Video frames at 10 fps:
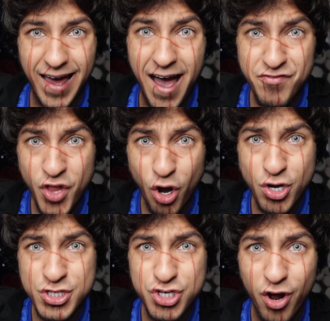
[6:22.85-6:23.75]
I have no
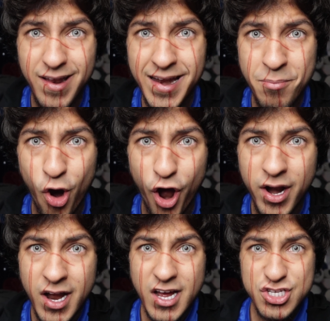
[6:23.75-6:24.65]
control
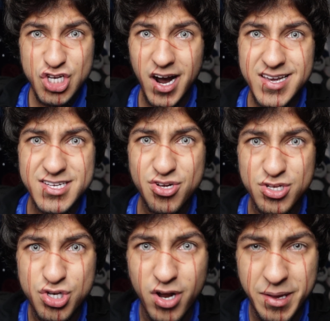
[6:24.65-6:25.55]
anymore! Chucky's
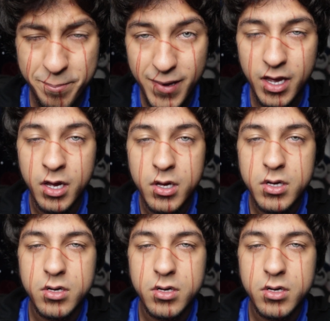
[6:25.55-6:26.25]
controlling me!